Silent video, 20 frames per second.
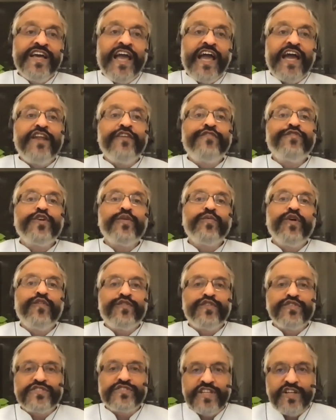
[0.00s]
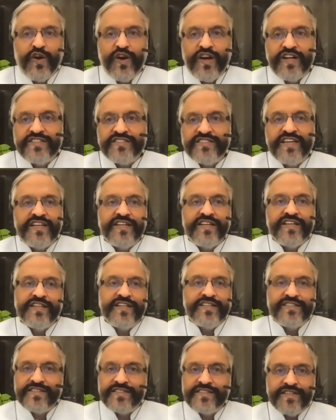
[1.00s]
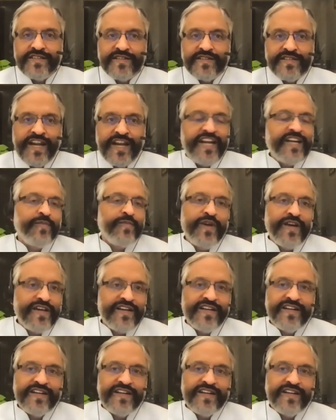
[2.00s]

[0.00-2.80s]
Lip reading: And if you move to steroids, then it's a nightmare.